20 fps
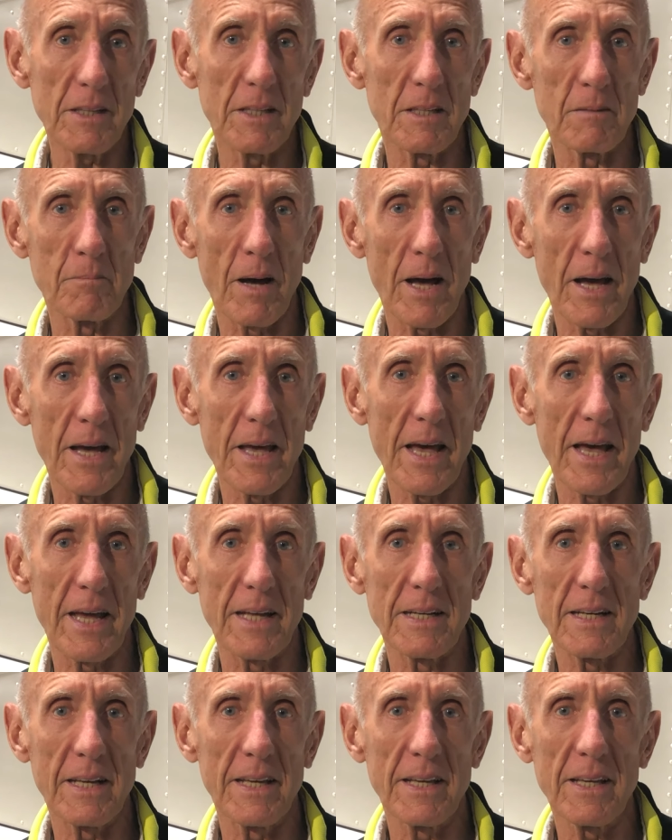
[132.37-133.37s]
in my
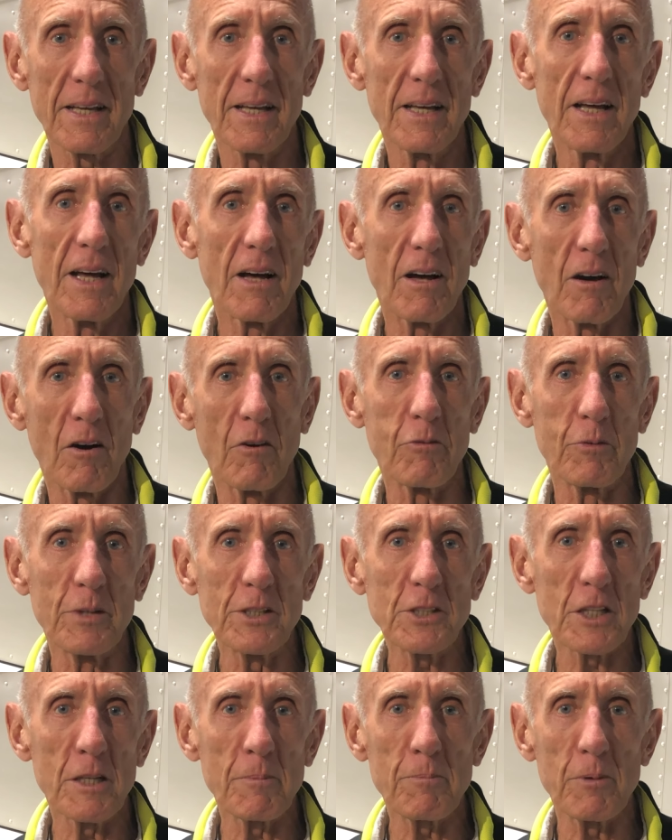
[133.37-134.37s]
handling of
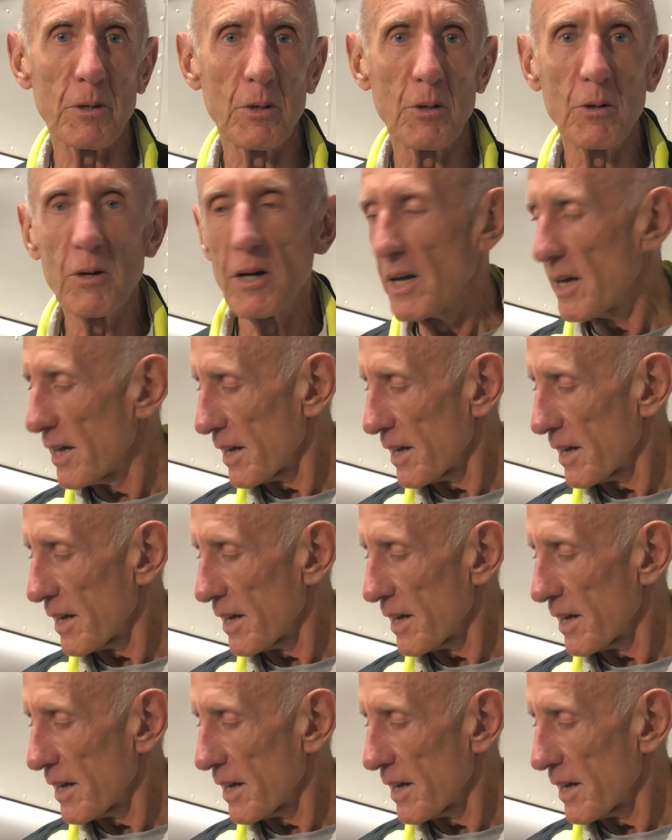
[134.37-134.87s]
Whiskyblue,